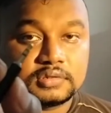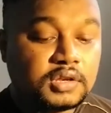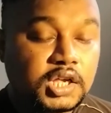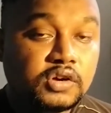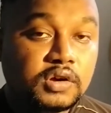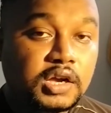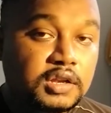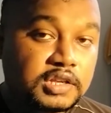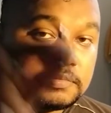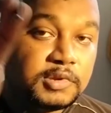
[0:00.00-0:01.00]
Now
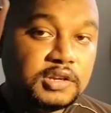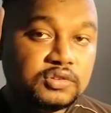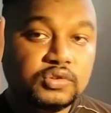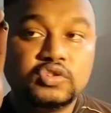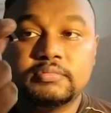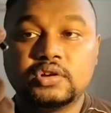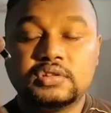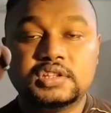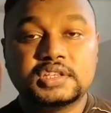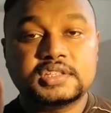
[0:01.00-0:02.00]
I'll explain to you
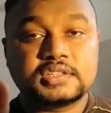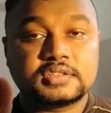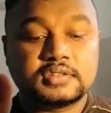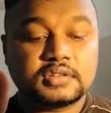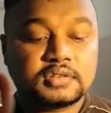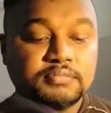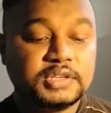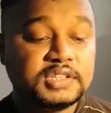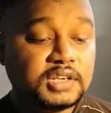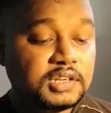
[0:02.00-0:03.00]
about this.
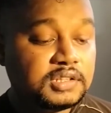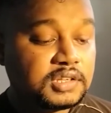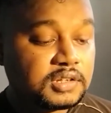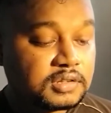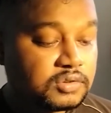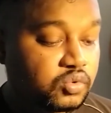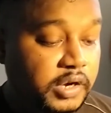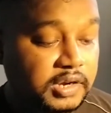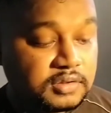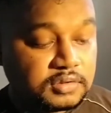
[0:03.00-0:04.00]
Basically, there are two
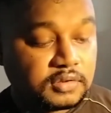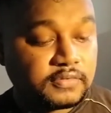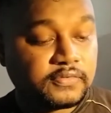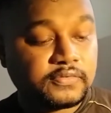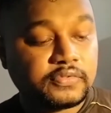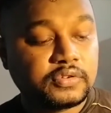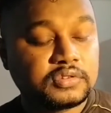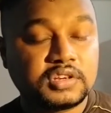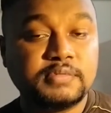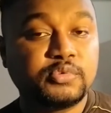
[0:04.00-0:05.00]
kinds of
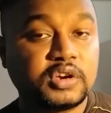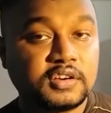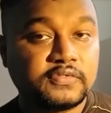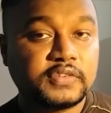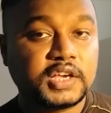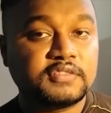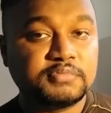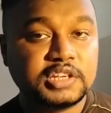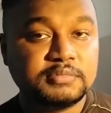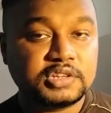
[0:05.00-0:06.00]

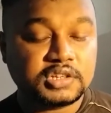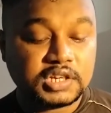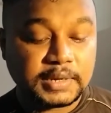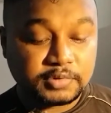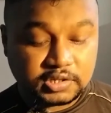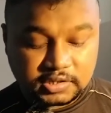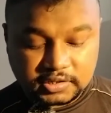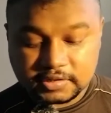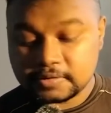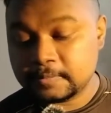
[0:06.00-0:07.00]
3.5mm
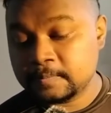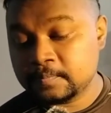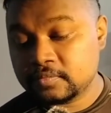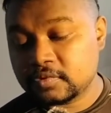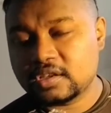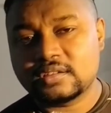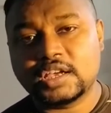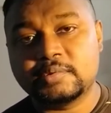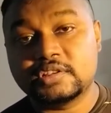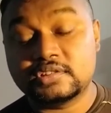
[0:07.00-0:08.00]
adapters,
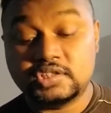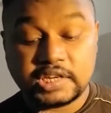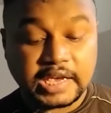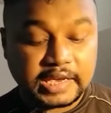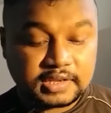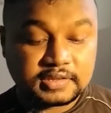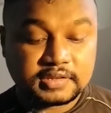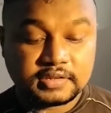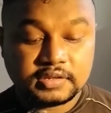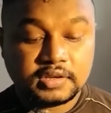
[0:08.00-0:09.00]
I mean jacks.